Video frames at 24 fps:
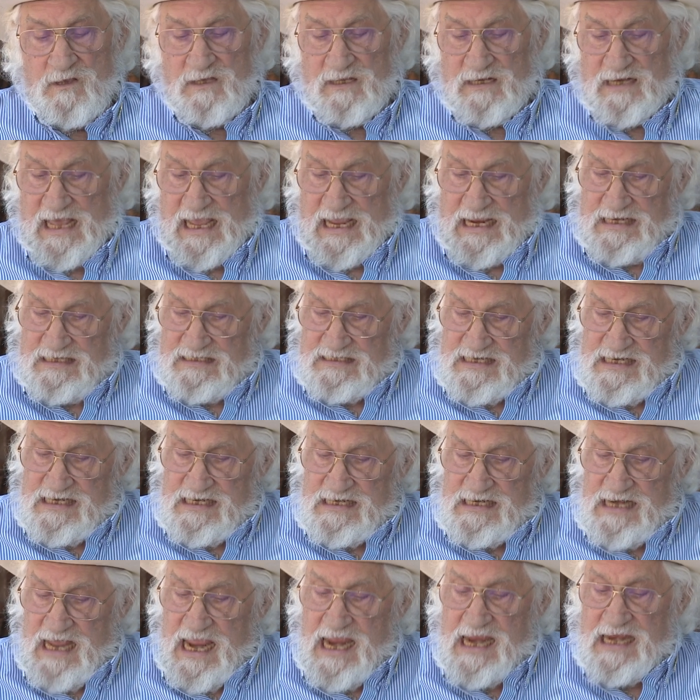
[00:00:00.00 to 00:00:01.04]
In
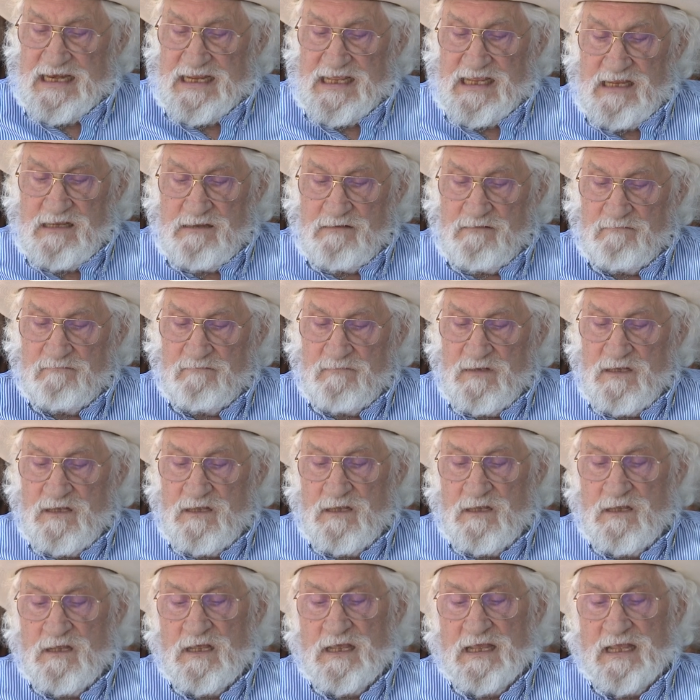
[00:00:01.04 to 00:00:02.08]
1880,
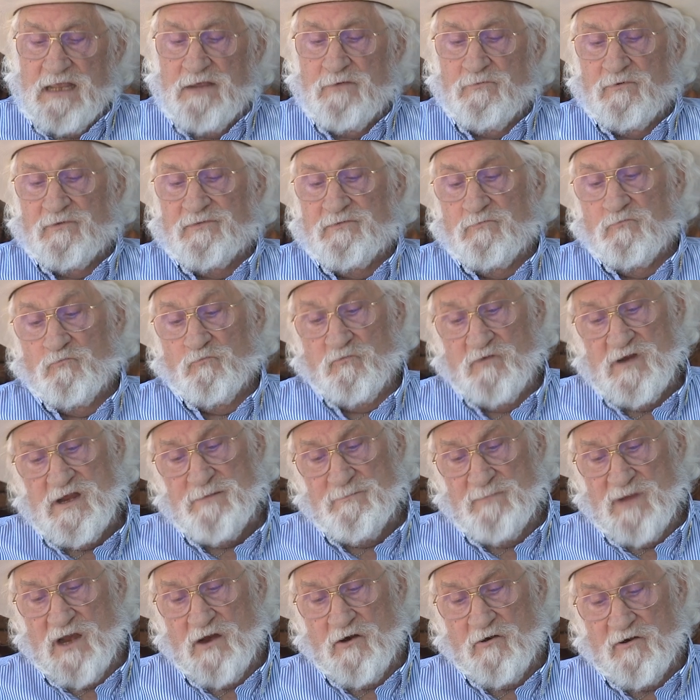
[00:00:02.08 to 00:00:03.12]
he would
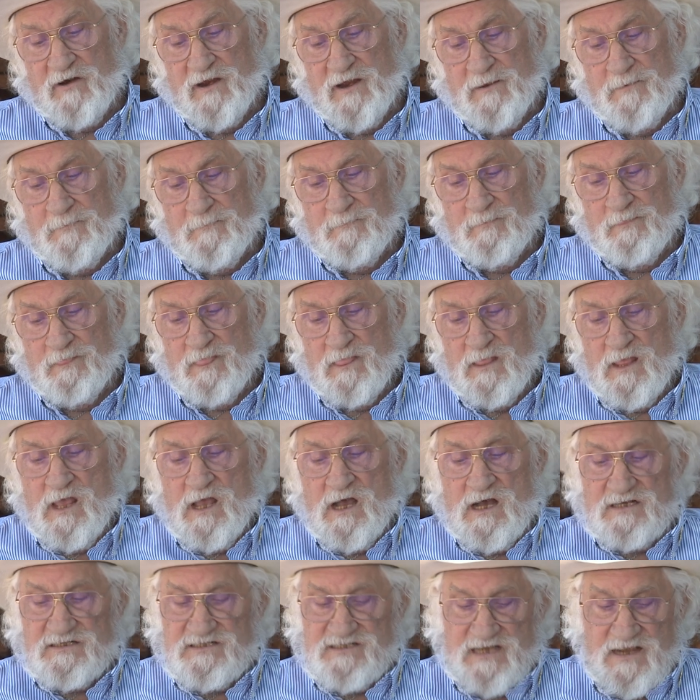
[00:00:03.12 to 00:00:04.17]
remarry
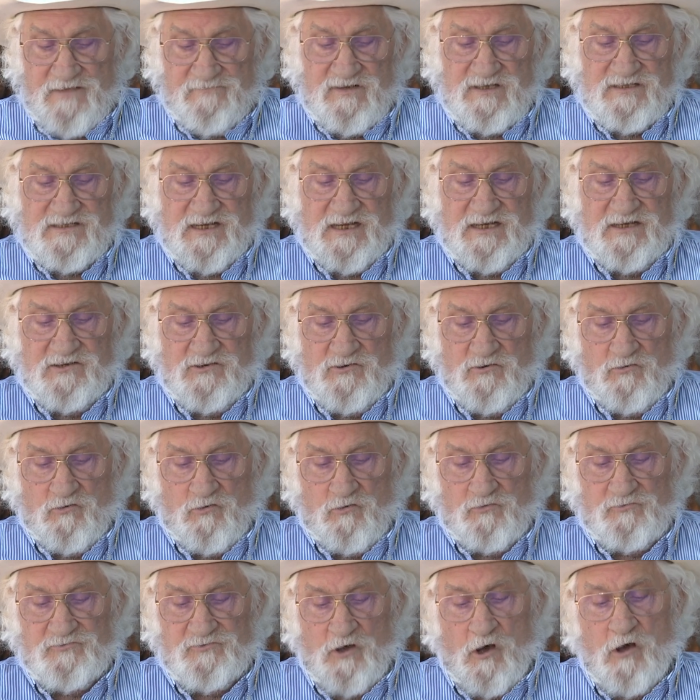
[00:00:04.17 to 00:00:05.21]
a
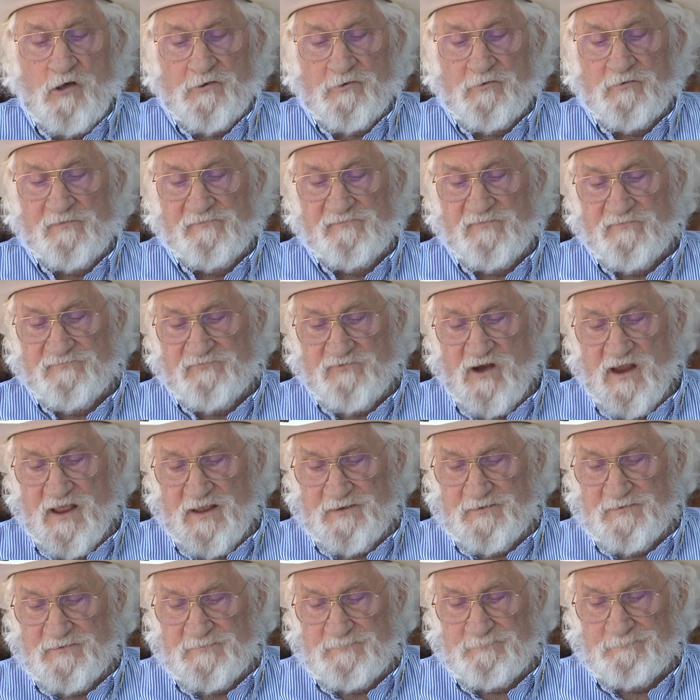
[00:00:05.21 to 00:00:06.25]
17-year-old daughter of a
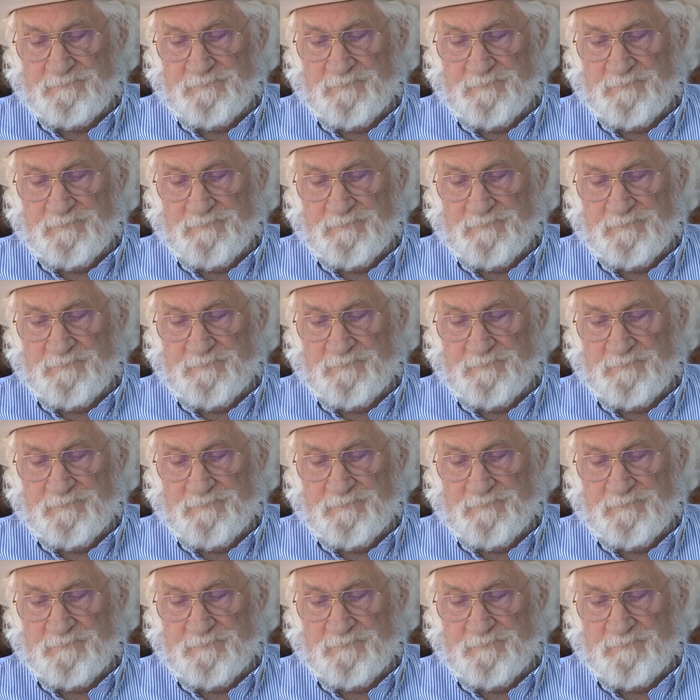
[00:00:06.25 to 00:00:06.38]
friend.